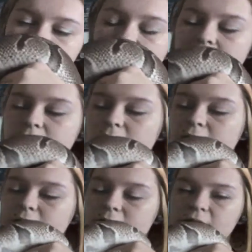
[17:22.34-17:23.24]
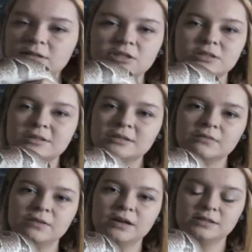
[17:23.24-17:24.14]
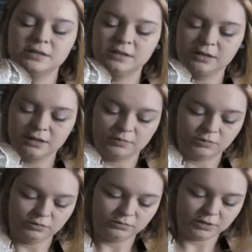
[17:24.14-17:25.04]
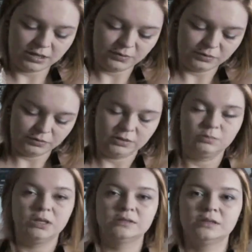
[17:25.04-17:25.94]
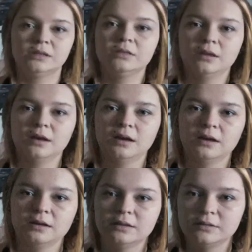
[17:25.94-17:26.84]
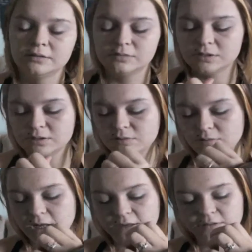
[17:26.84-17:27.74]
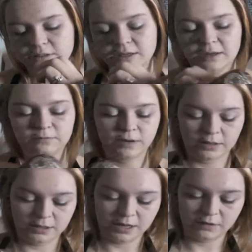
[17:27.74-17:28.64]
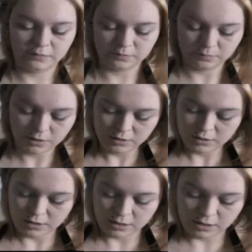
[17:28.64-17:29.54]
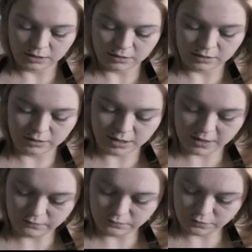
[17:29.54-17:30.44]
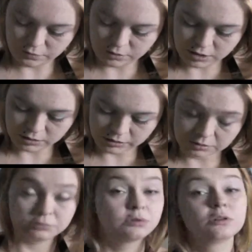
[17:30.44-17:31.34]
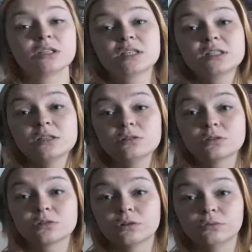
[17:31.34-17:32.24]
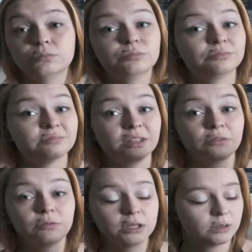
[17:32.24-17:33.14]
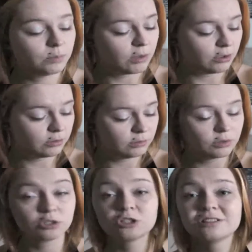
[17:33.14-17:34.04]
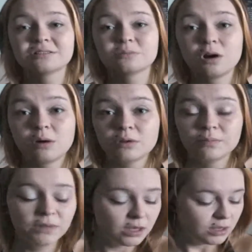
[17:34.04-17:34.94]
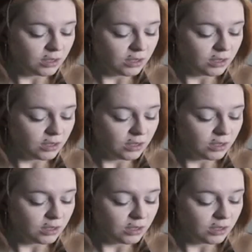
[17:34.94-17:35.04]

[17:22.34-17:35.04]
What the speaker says: And it's just a fascinating animal. Absolutely amazing. And just so glad to finally have him. And I'm going to have him for the next 36 years or so, if we keep him healthy, which isn't a problem.